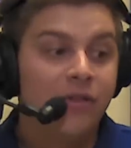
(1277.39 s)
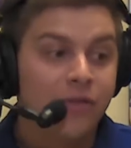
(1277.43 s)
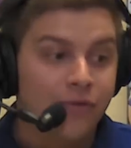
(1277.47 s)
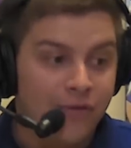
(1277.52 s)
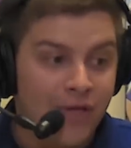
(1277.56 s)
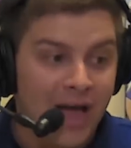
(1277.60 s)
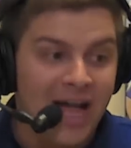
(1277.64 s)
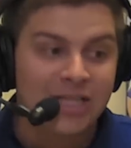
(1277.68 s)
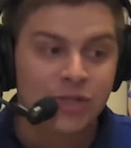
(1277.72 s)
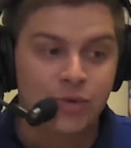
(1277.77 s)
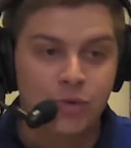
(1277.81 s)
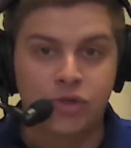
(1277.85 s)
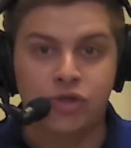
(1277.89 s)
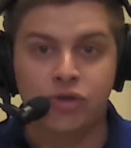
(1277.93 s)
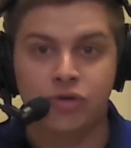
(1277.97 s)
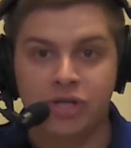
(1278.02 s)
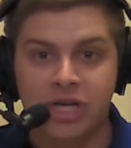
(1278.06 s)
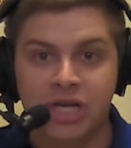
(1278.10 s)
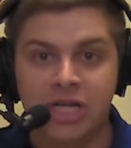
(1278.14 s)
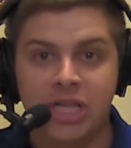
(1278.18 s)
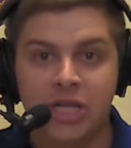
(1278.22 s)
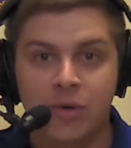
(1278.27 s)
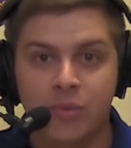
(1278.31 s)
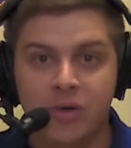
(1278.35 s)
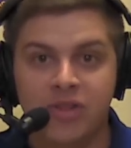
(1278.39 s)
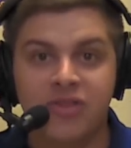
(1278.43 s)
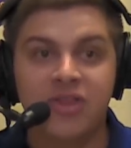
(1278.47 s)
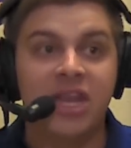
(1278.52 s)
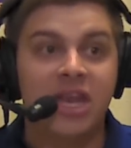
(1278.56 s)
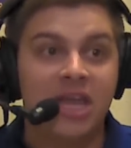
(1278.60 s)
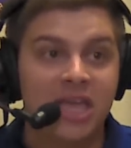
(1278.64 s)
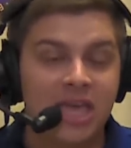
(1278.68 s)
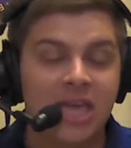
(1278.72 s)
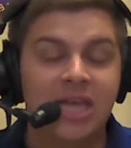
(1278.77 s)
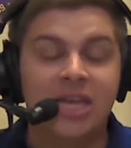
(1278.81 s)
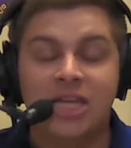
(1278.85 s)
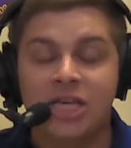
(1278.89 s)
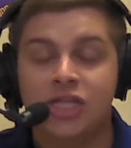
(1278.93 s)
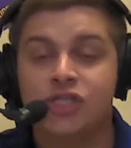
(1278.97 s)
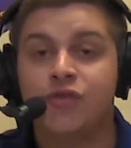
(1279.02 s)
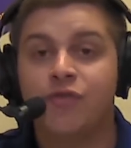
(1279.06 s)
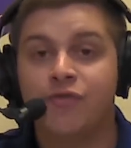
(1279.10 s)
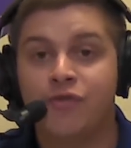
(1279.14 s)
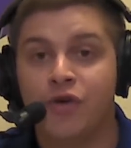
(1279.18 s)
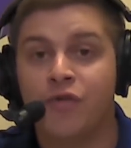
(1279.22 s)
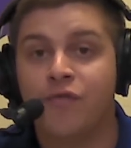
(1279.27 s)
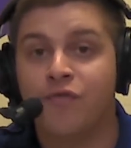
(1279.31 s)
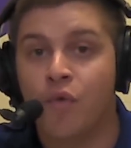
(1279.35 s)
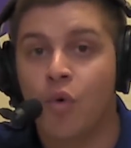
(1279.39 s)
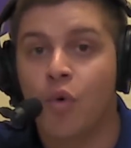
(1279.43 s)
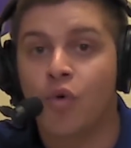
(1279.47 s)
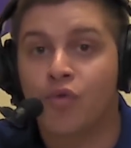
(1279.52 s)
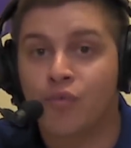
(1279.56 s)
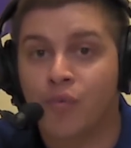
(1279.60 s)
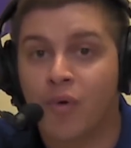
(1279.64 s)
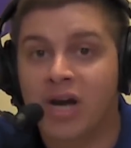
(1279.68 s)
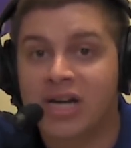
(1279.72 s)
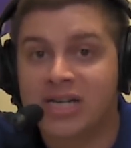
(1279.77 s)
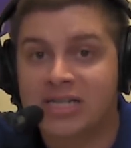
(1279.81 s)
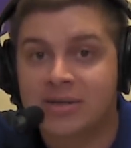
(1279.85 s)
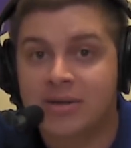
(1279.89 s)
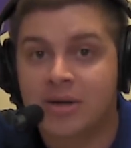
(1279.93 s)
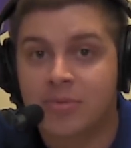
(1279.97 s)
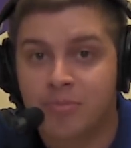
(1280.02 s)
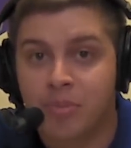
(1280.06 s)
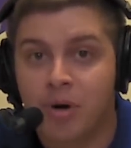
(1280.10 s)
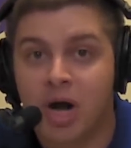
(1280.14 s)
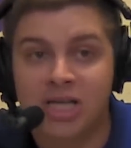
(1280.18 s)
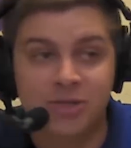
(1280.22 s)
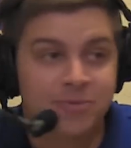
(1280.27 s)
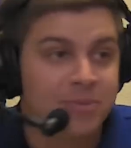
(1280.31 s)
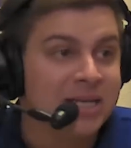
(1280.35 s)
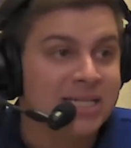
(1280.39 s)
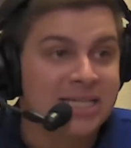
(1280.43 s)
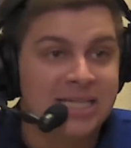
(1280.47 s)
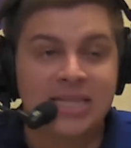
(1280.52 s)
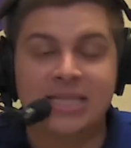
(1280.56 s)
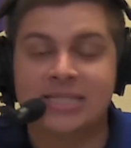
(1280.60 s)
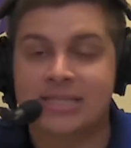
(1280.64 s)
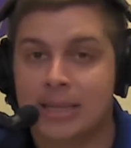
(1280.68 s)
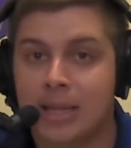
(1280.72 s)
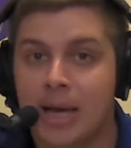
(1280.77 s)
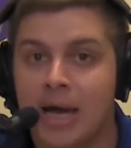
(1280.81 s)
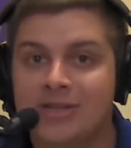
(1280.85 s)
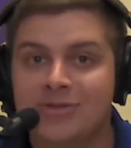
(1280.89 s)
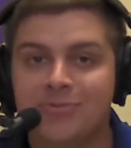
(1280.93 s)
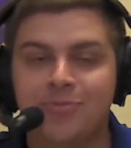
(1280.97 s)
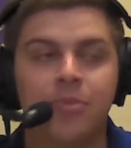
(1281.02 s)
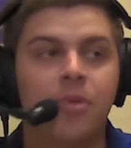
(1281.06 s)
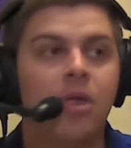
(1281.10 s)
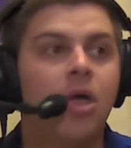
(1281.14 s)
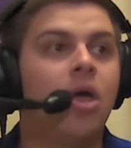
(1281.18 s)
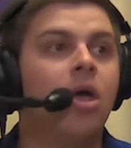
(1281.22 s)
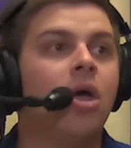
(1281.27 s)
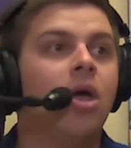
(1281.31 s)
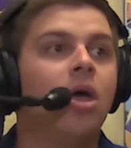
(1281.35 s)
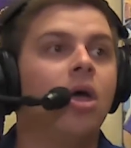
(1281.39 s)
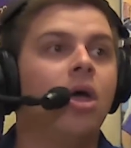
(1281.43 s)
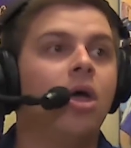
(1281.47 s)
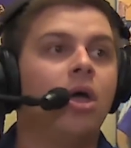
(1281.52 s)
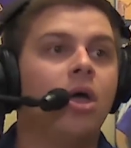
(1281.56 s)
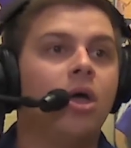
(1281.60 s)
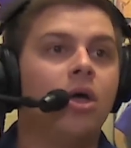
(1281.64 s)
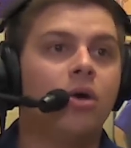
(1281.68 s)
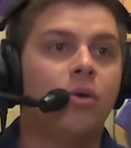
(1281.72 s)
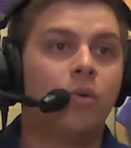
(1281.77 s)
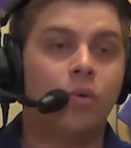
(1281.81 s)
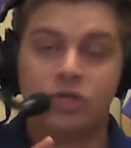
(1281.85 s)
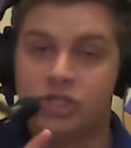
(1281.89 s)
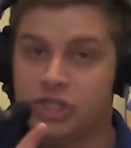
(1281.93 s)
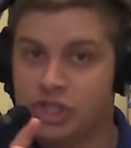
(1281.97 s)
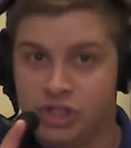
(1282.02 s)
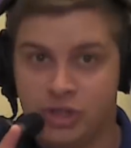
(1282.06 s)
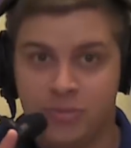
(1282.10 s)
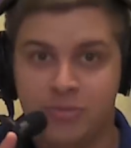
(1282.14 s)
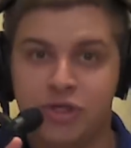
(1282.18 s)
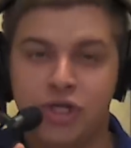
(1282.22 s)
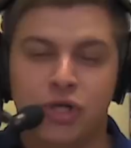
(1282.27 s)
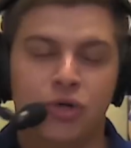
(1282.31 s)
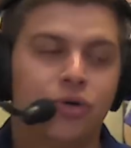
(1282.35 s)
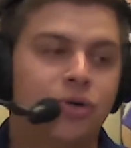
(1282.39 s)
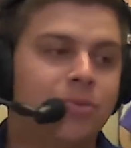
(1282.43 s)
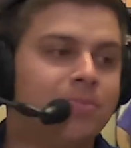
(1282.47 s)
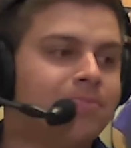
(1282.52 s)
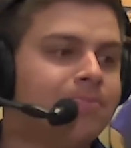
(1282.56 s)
That's what you're dealing with. And again, he's the 4th ranked prospect in this class, which is absurd.